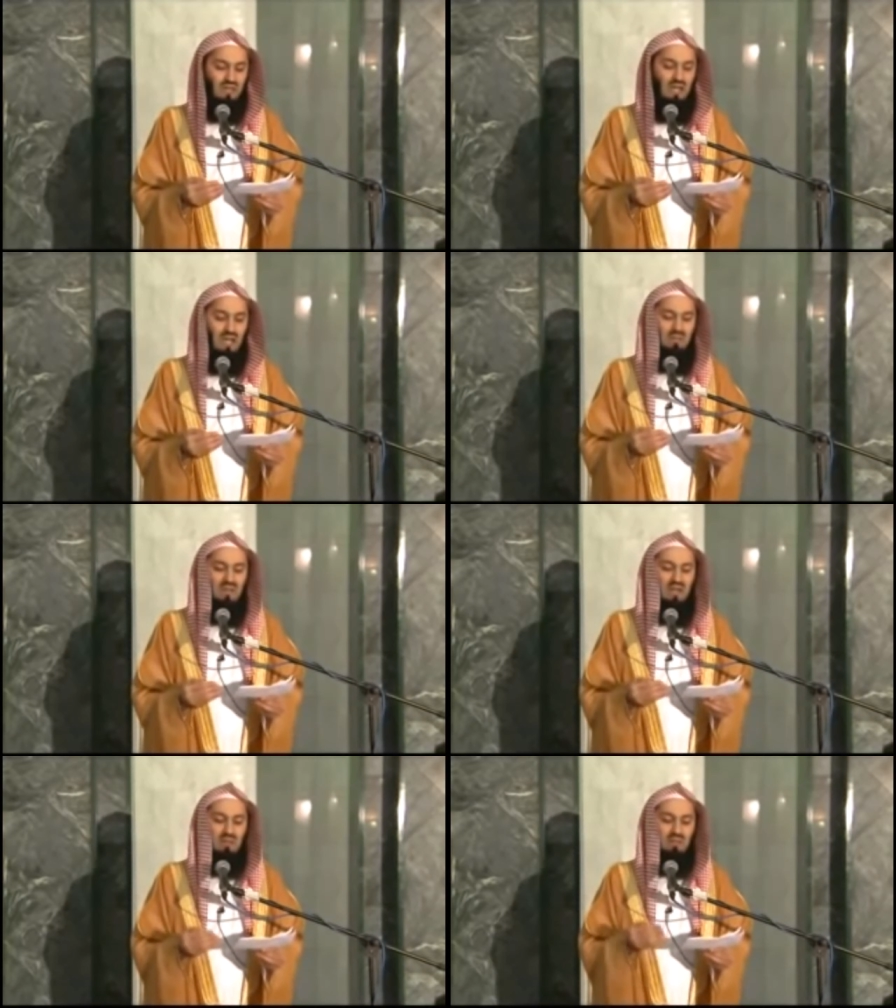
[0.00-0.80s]

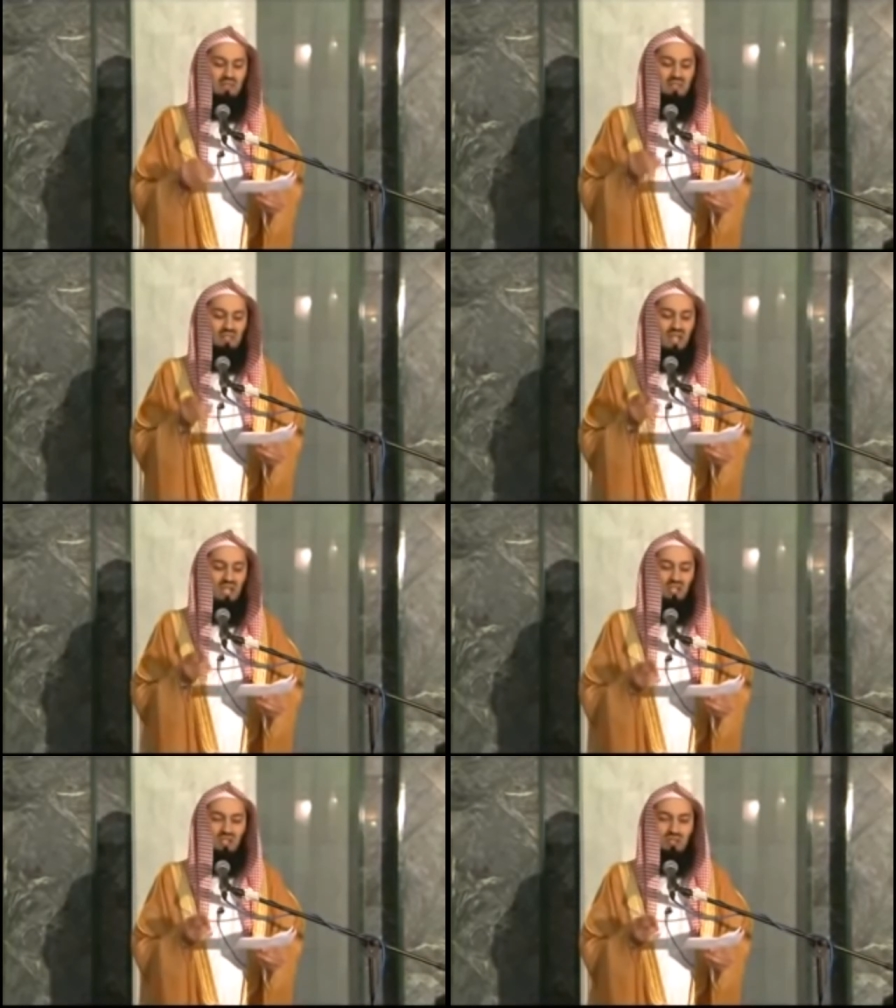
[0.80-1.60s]
Hamna binti
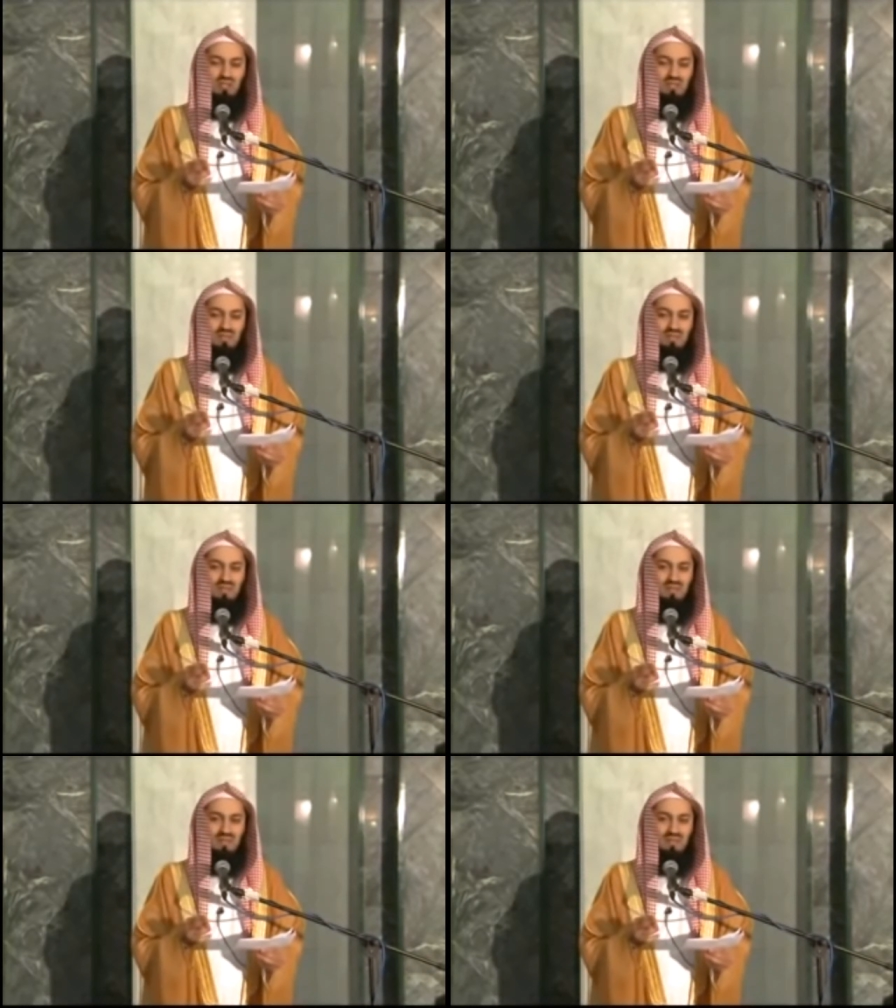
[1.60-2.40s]
Jahsh
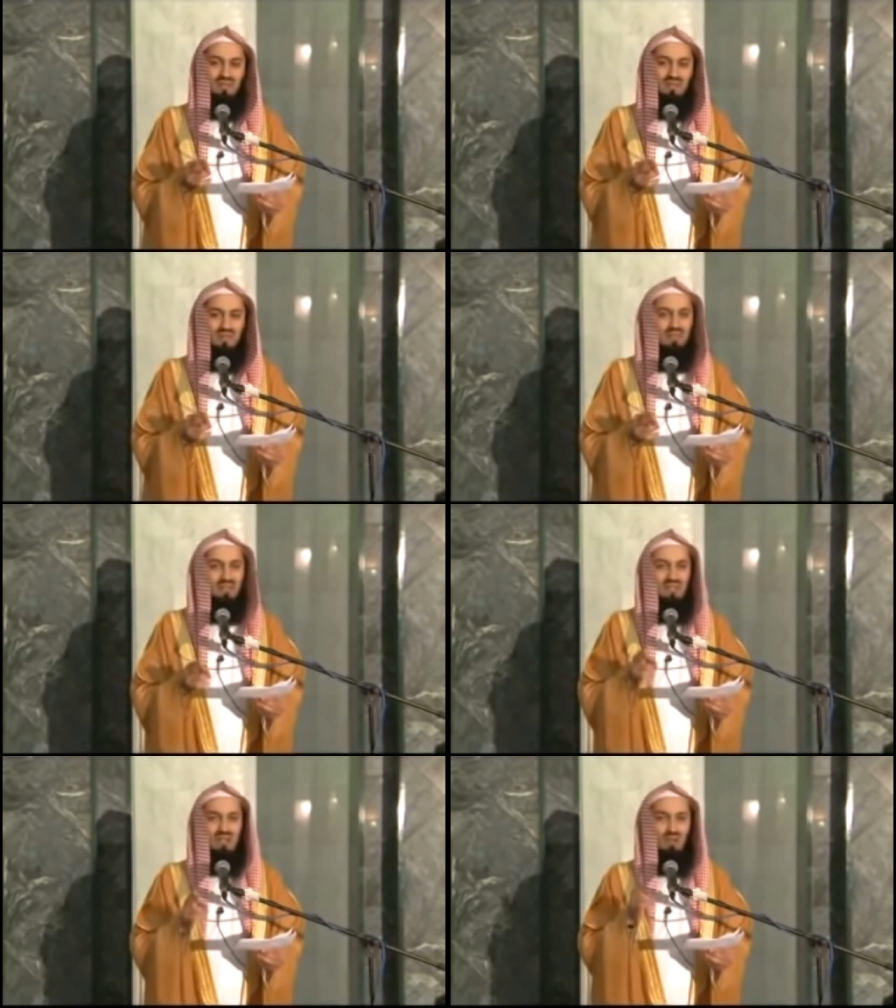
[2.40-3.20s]

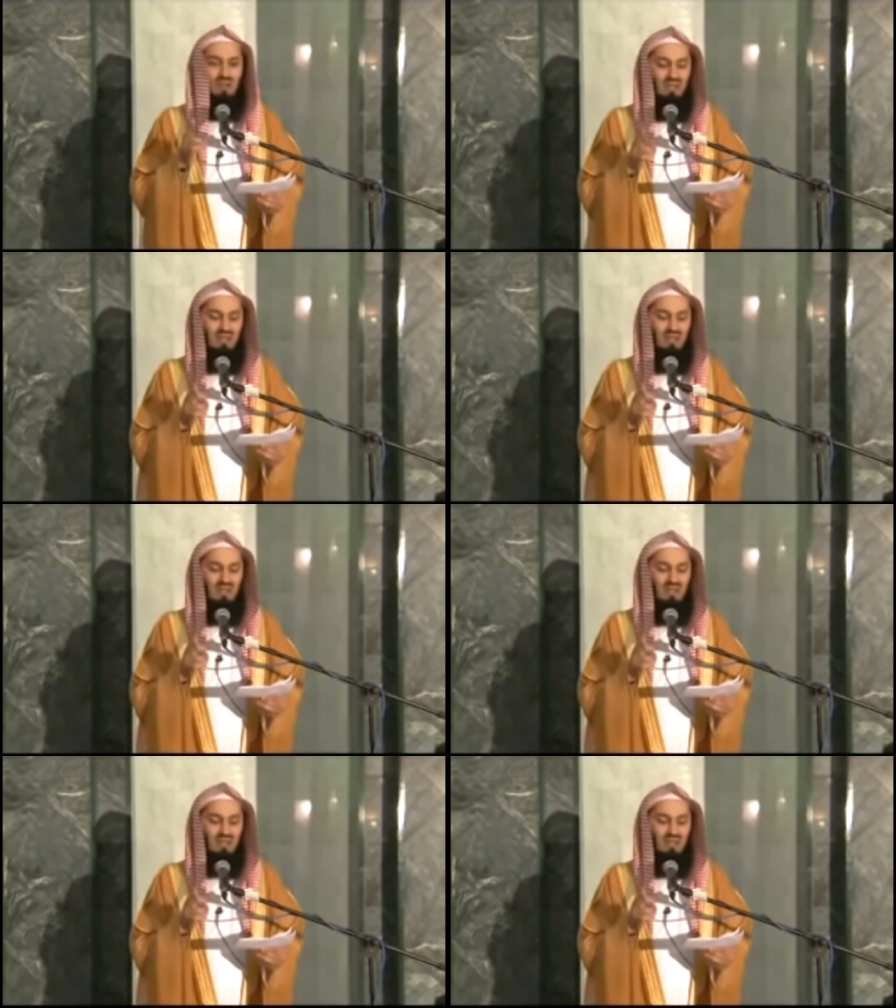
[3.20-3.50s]
radiyallahu